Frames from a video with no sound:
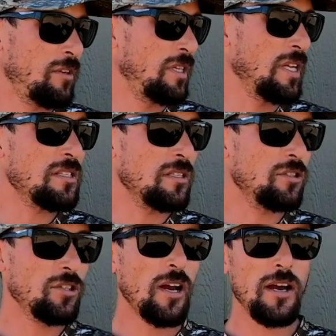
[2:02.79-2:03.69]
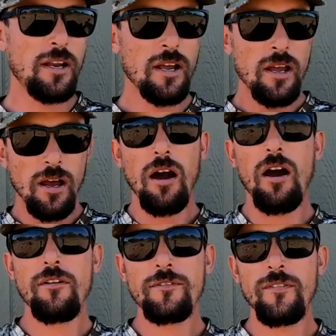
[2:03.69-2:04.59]
decent shot
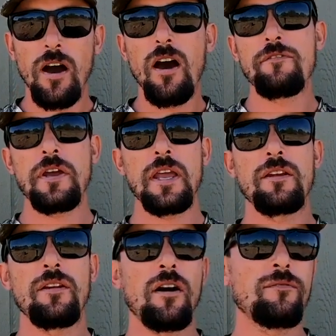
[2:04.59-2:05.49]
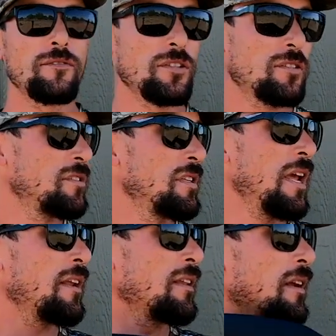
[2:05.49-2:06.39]
offhand, just standing